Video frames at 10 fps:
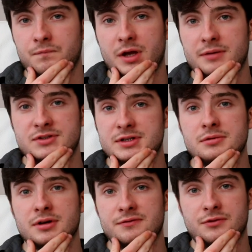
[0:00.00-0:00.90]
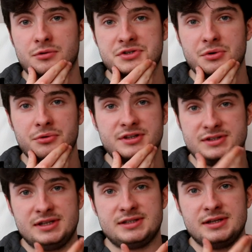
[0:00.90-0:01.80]
I'm still looking forward to all
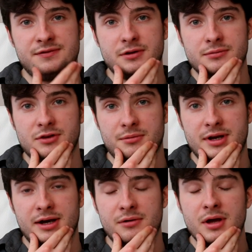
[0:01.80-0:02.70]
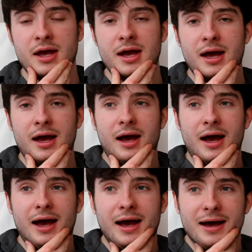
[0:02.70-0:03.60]
these DC films coming out.
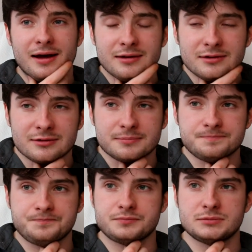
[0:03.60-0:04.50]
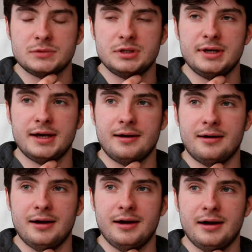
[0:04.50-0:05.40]
And
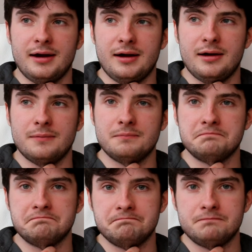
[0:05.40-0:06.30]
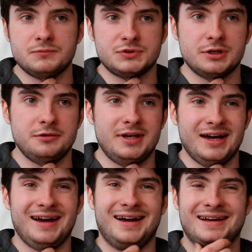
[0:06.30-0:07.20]
yeah, so
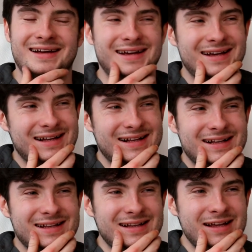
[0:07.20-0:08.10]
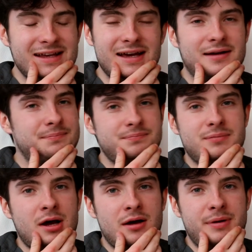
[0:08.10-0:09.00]

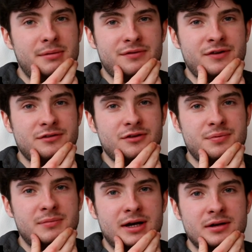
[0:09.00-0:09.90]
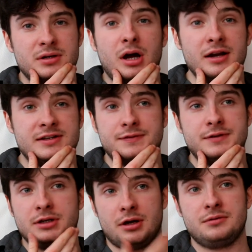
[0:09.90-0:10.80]
Batman v Superman, I
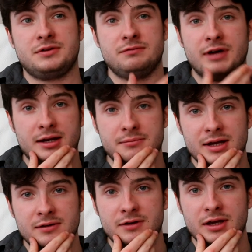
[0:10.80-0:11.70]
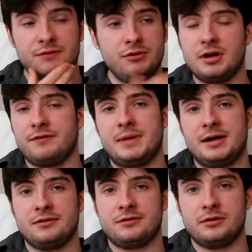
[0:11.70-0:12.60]
definitely go recommend it. If you love
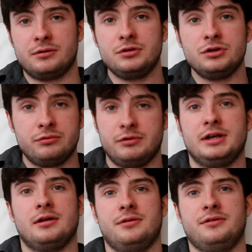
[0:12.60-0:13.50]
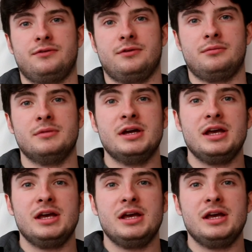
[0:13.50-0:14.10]
Man of Steel, you really like this film.